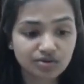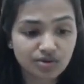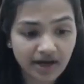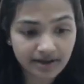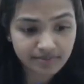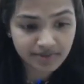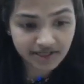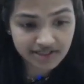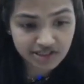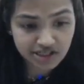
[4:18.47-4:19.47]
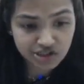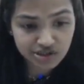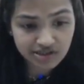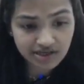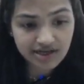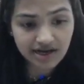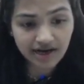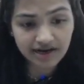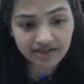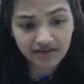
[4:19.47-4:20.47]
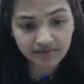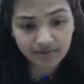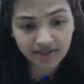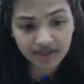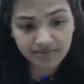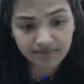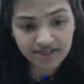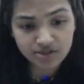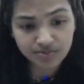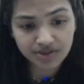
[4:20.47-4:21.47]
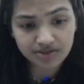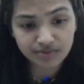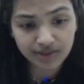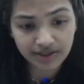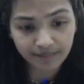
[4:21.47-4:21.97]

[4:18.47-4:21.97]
hybridization and they will become sp3